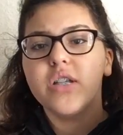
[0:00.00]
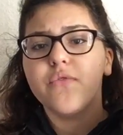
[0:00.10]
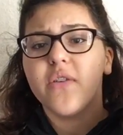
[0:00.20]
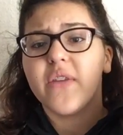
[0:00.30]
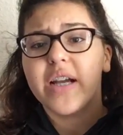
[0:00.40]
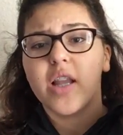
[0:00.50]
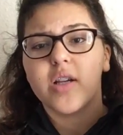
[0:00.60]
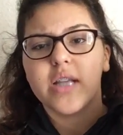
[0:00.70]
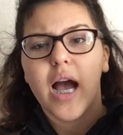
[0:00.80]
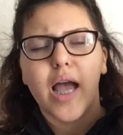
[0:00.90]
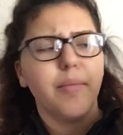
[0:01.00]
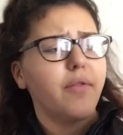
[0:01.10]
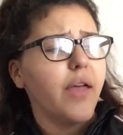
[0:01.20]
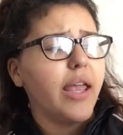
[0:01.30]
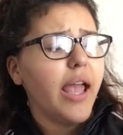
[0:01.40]
for a very long time.
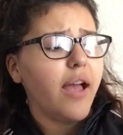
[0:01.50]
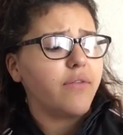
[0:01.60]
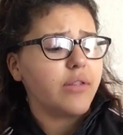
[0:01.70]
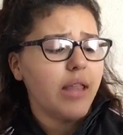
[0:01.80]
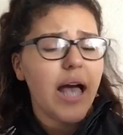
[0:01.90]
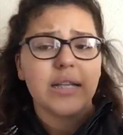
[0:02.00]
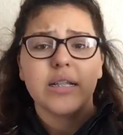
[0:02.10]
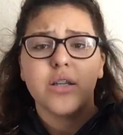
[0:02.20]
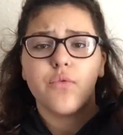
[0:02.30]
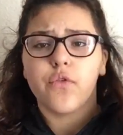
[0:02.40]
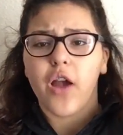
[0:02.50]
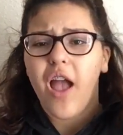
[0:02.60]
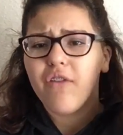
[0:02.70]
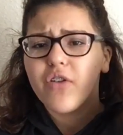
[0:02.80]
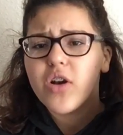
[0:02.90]
They have lasted
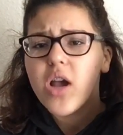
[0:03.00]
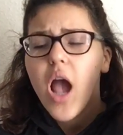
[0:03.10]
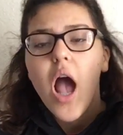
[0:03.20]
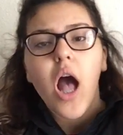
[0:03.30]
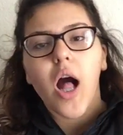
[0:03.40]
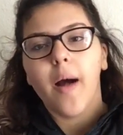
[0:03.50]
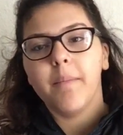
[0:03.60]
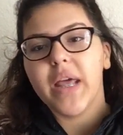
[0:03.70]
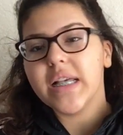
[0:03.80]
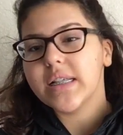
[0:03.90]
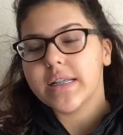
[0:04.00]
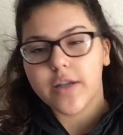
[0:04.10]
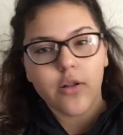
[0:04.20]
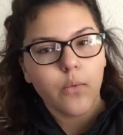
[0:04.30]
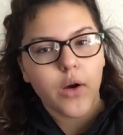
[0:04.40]
forever. They
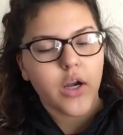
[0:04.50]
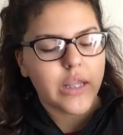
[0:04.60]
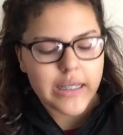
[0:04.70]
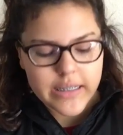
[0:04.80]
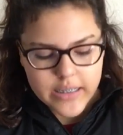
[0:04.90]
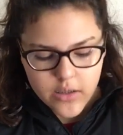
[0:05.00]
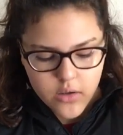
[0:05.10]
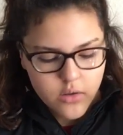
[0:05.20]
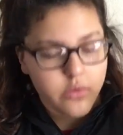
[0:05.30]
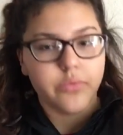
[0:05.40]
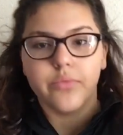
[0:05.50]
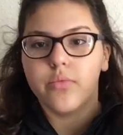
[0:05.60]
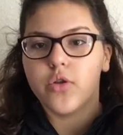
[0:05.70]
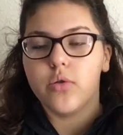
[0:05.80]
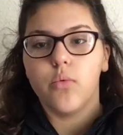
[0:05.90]
still work. They still
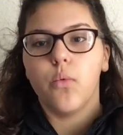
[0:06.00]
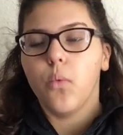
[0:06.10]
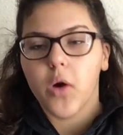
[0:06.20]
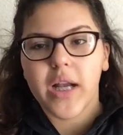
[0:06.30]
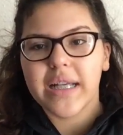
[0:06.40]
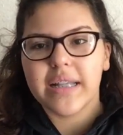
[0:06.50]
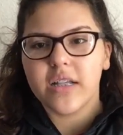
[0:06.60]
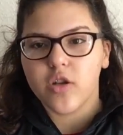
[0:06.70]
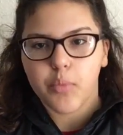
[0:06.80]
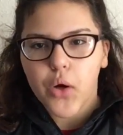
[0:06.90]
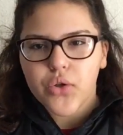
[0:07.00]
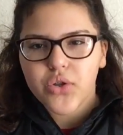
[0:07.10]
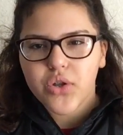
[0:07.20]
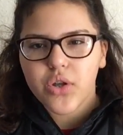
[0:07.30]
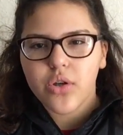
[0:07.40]
work as they're
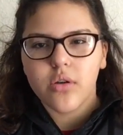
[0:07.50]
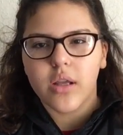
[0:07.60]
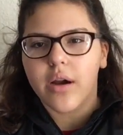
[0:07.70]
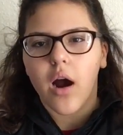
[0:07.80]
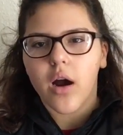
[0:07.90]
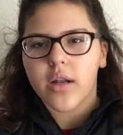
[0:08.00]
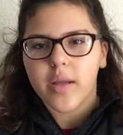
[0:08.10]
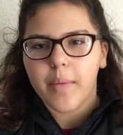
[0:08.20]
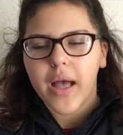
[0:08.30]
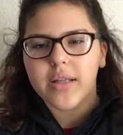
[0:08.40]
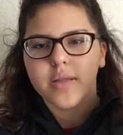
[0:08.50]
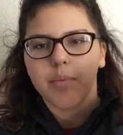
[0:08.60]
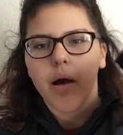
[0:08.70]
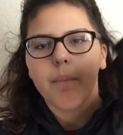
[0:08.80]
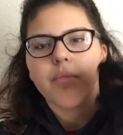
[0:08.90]
supposed to. There are knee pads,
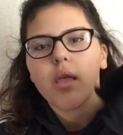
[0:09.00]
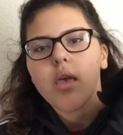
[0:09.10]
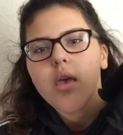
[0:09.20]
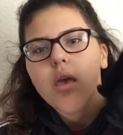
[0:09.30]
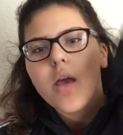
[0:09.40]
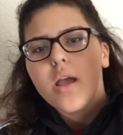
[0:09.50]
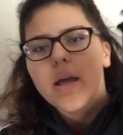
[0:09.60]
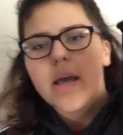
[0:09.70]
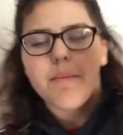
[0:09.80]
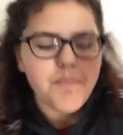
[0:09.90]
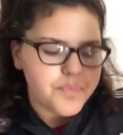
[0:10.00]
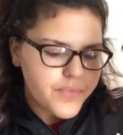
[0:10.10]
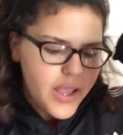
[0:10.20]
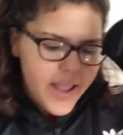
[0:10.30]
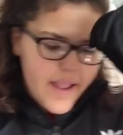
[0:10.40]
but yep,
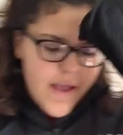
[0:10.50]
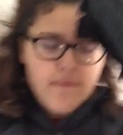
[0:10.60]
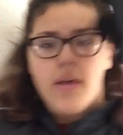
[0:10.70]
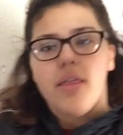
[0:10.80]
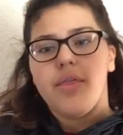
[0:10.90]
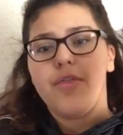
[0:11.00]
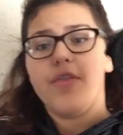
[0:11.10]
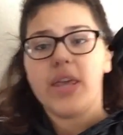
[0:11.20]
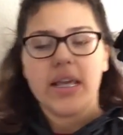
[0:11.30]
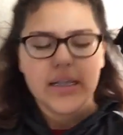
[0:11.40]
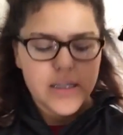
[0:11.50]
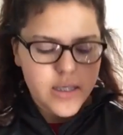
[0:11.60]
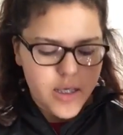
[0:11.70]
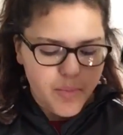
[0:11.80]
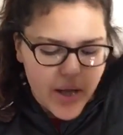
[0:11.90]
I have
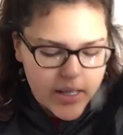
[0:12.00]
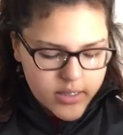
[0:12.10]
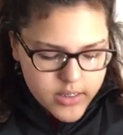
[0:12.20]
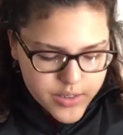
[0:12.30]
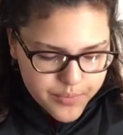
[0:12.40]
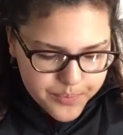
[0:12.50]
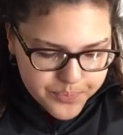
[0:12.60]
these knee pads.